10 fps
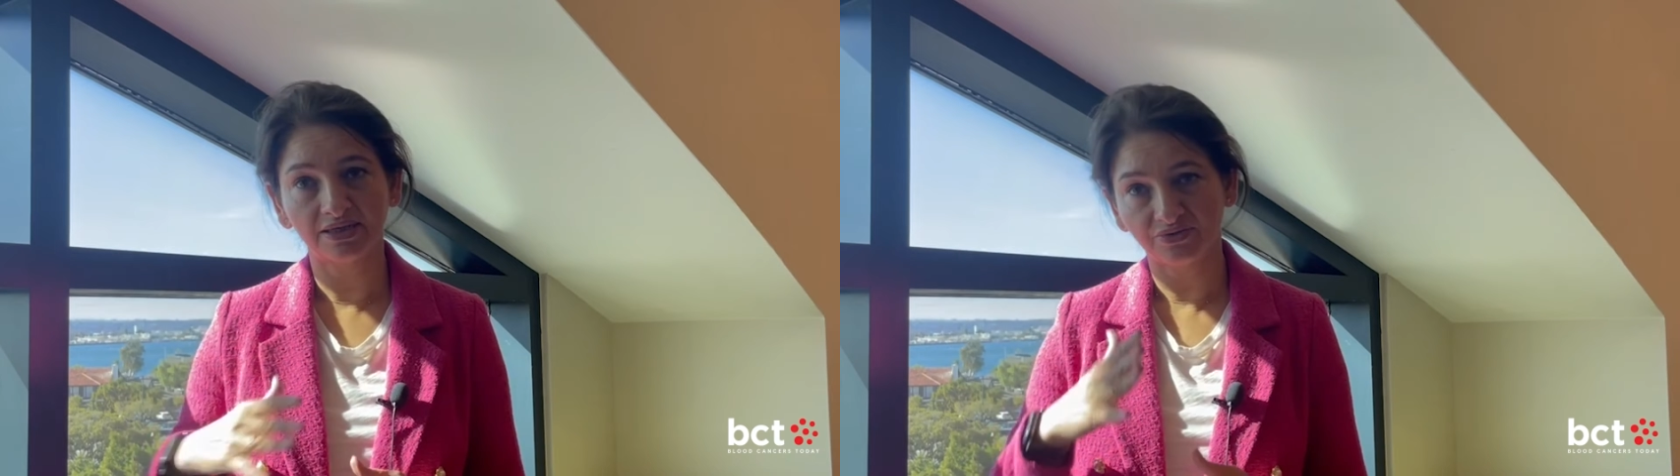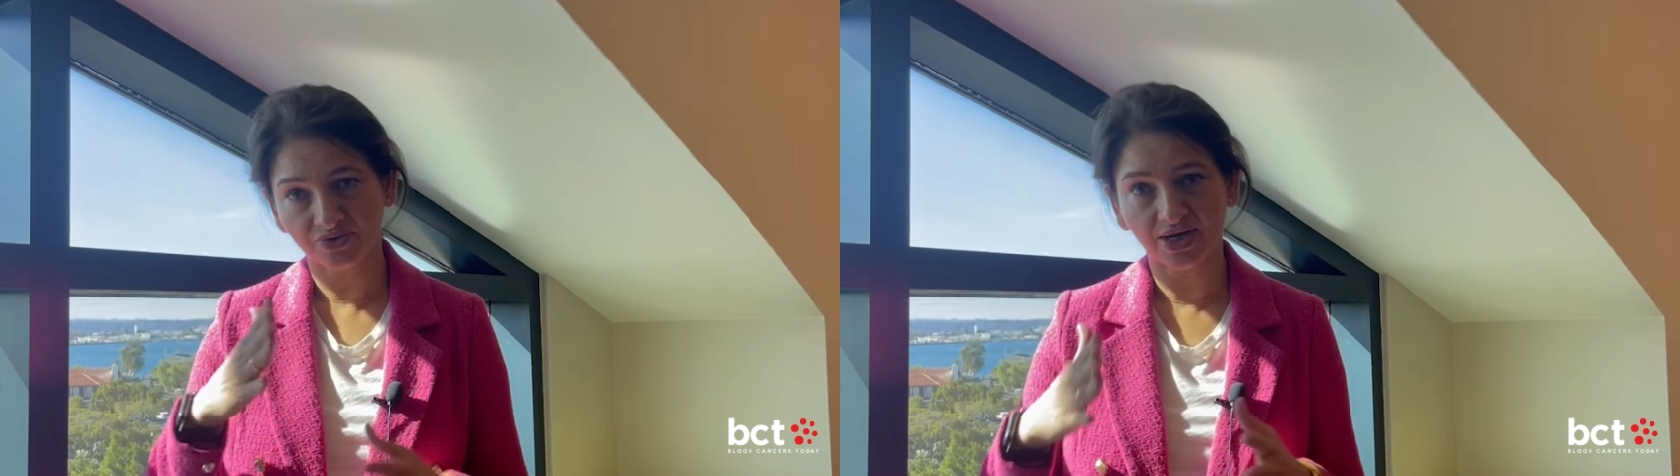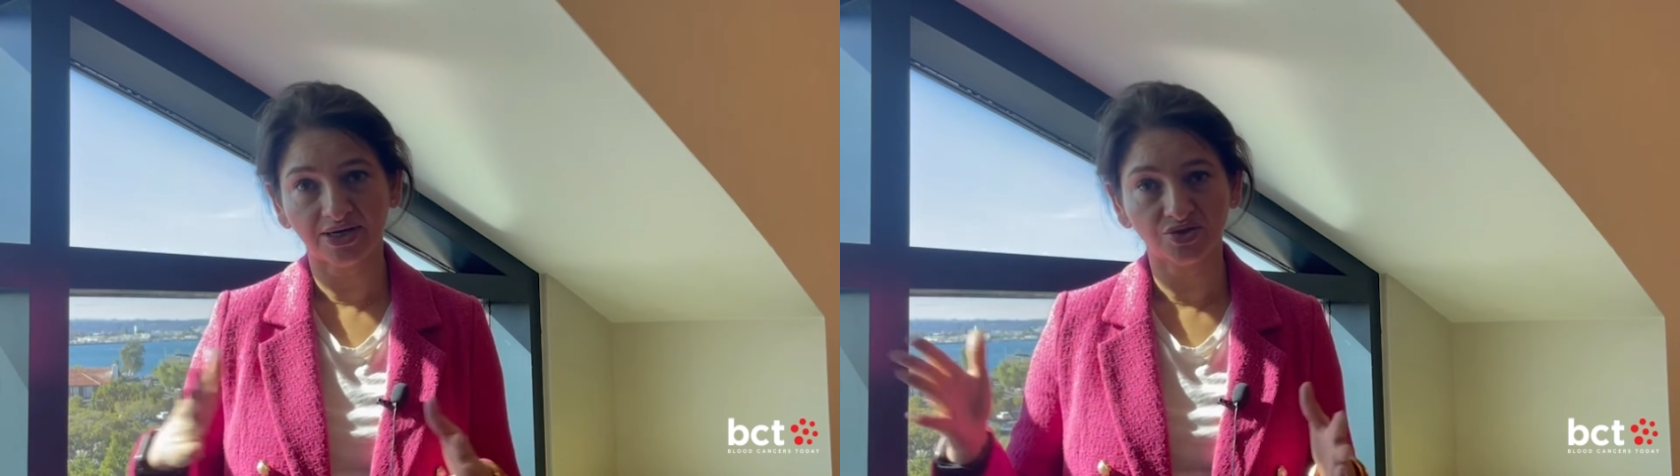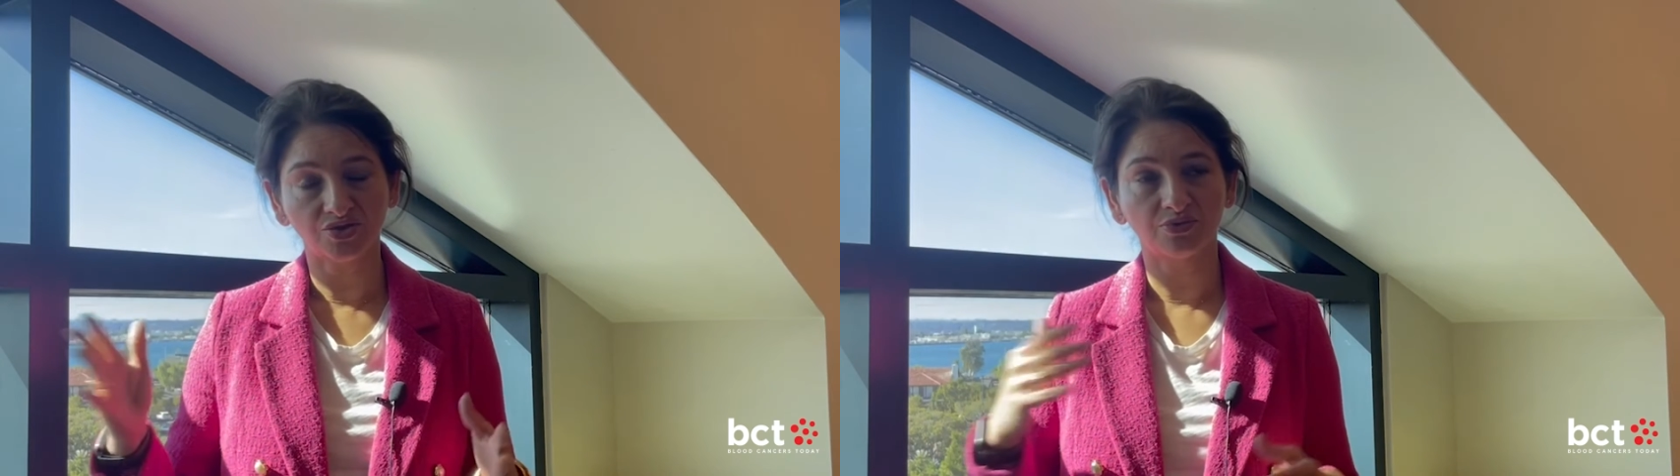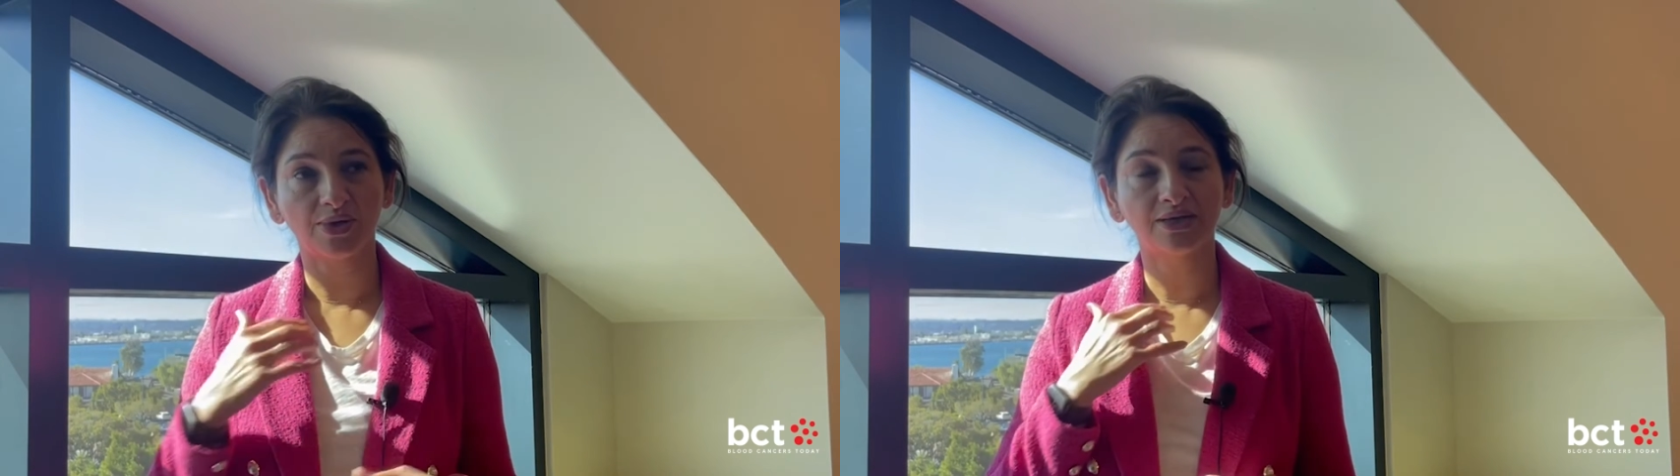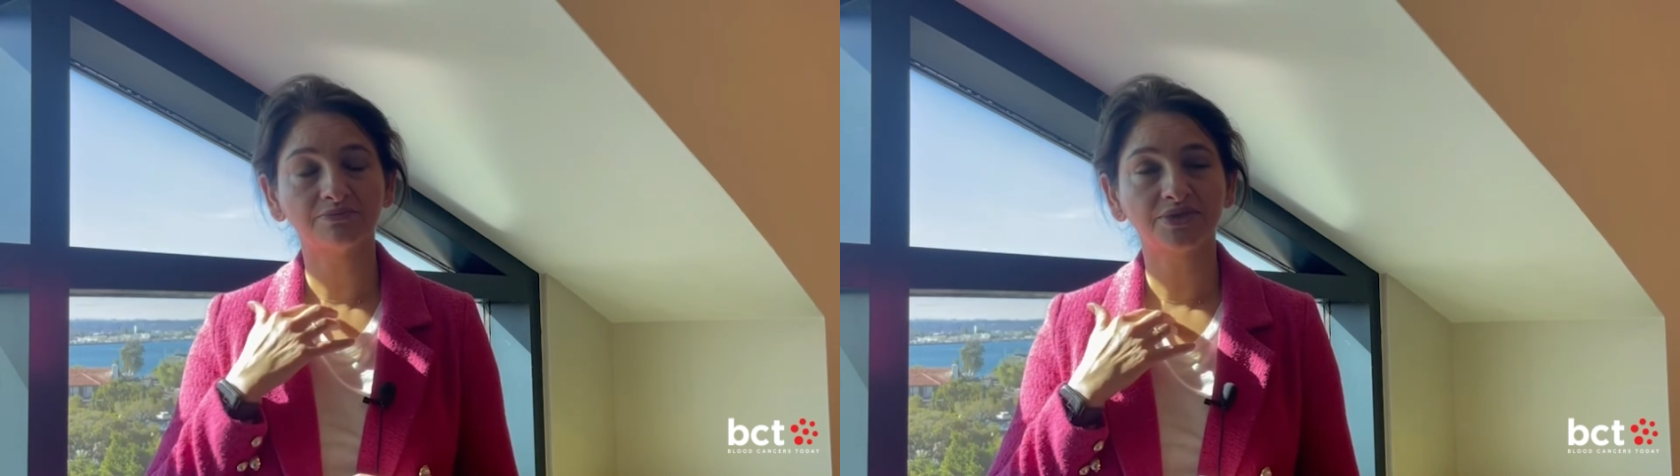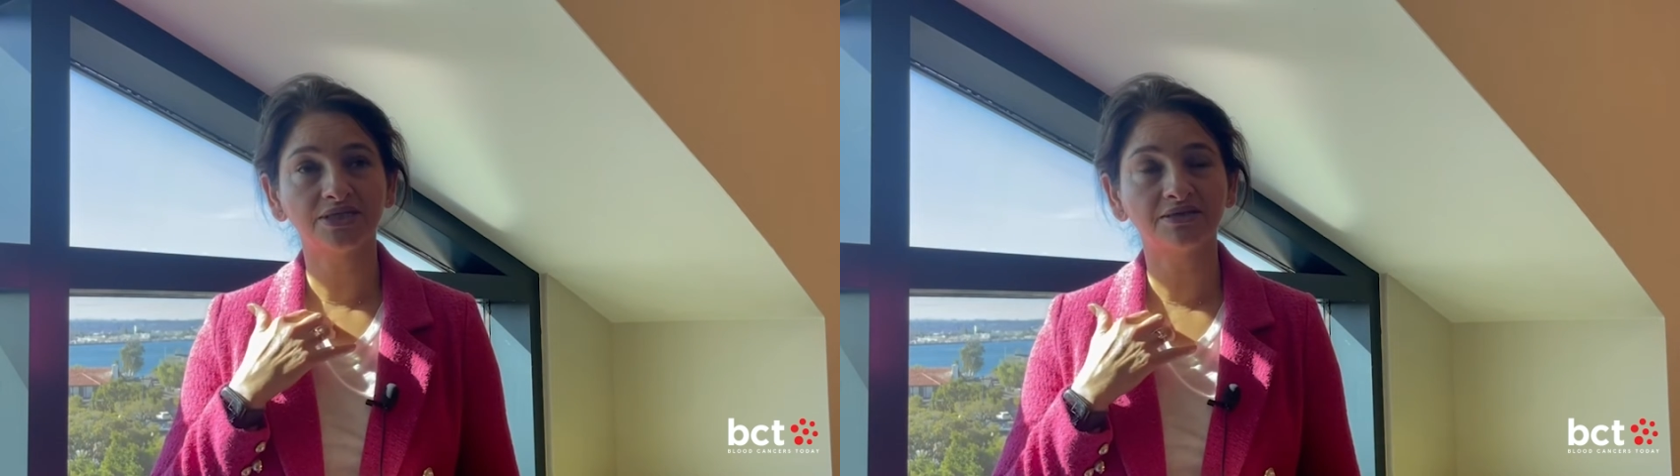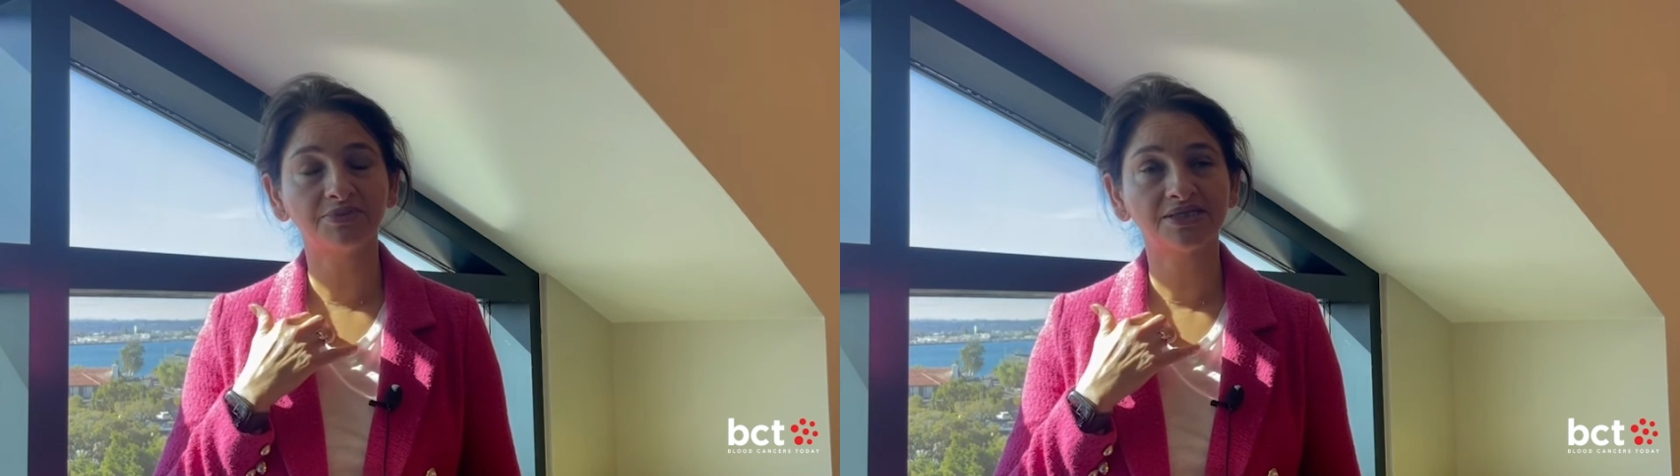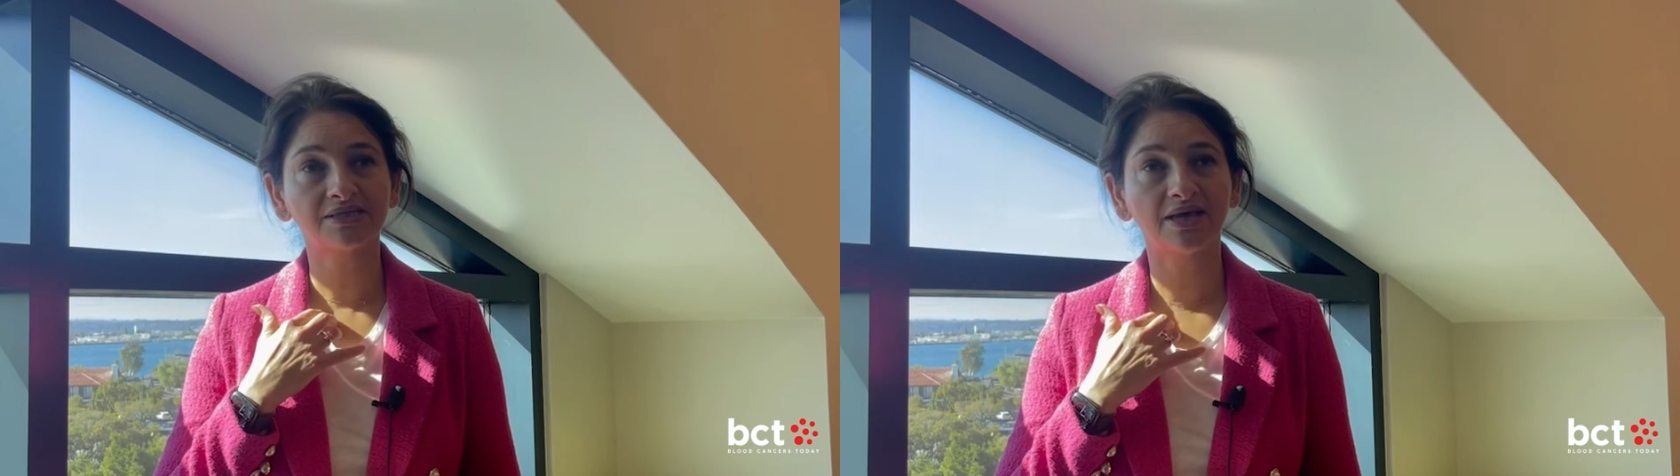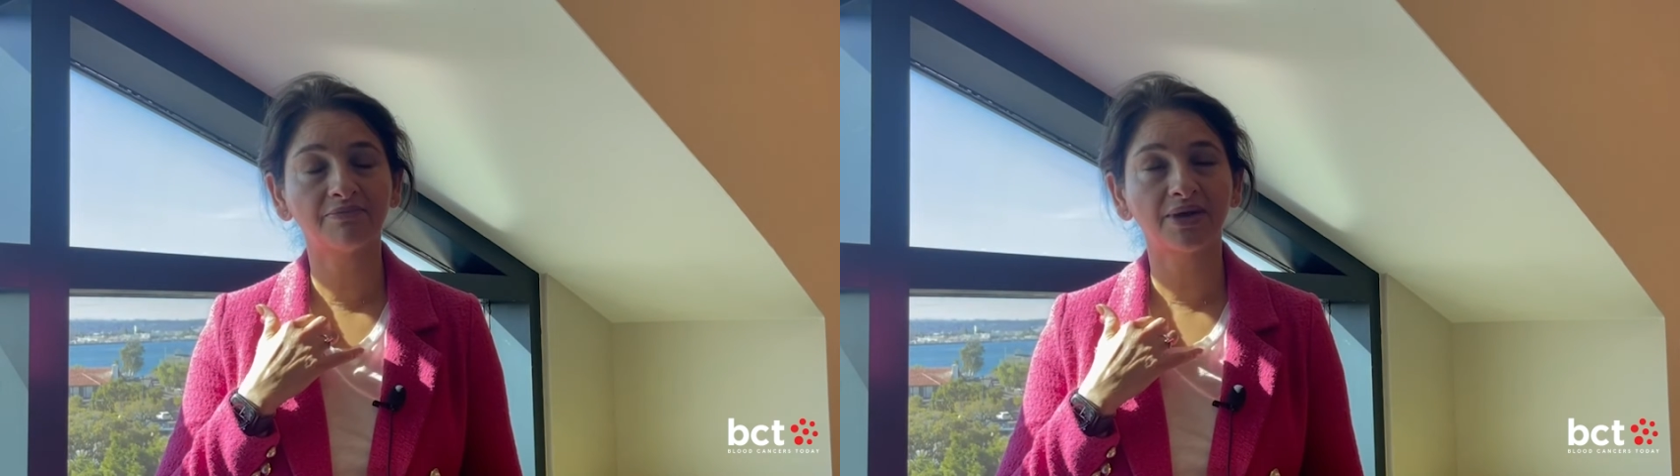in trying to develop
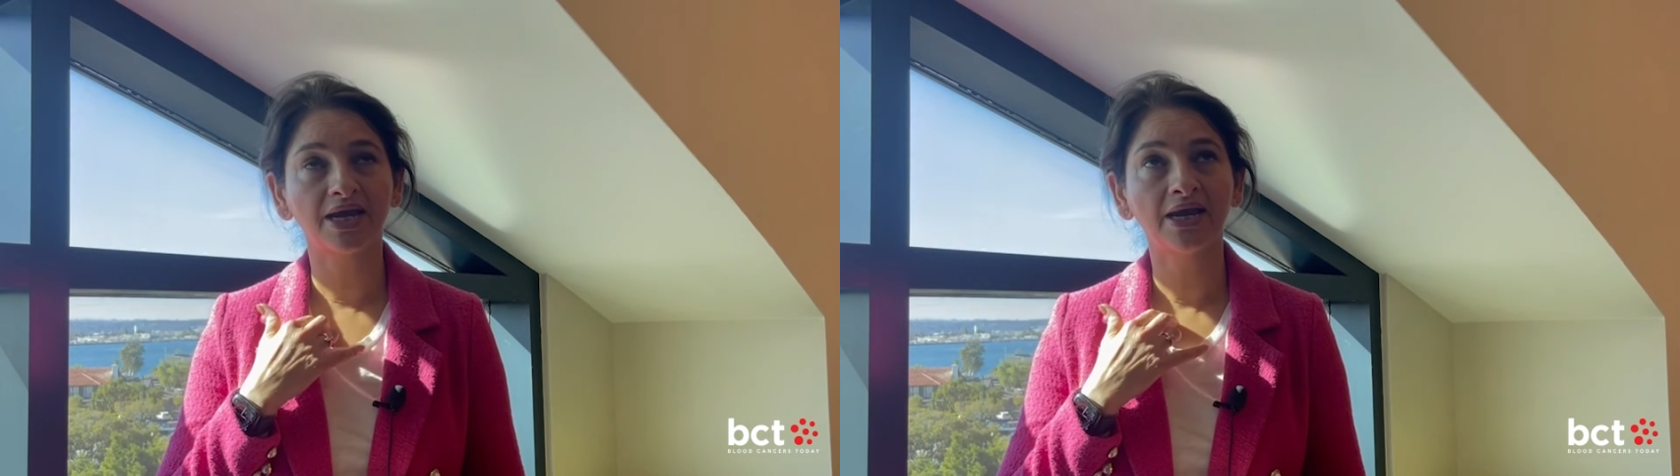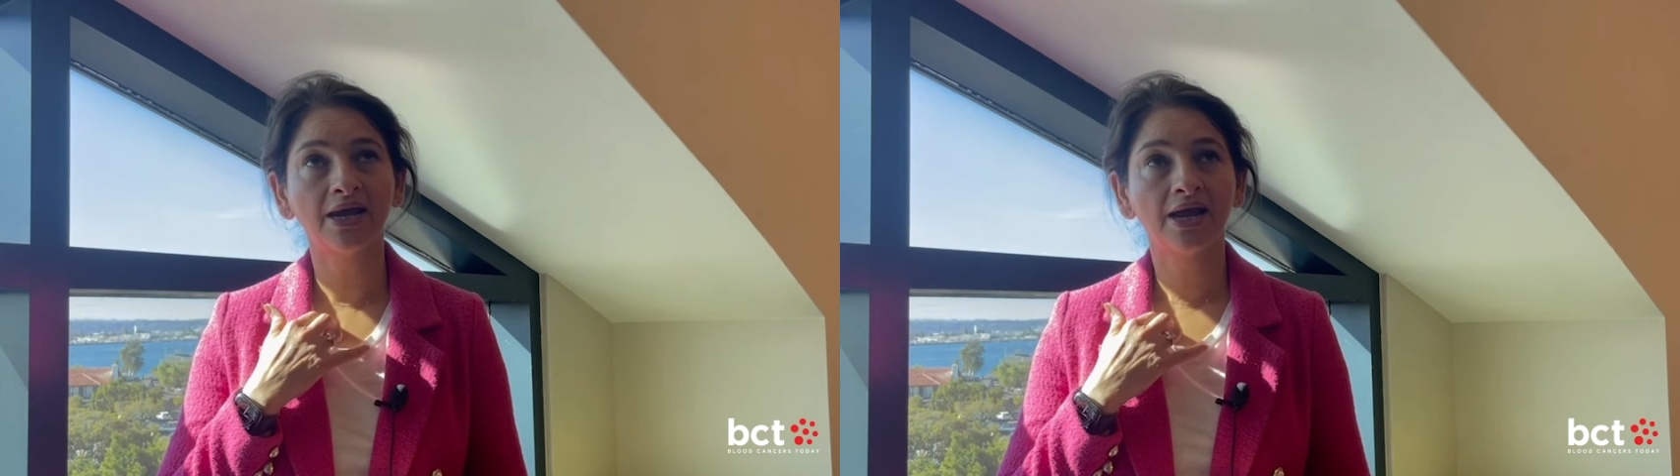ddBCMA,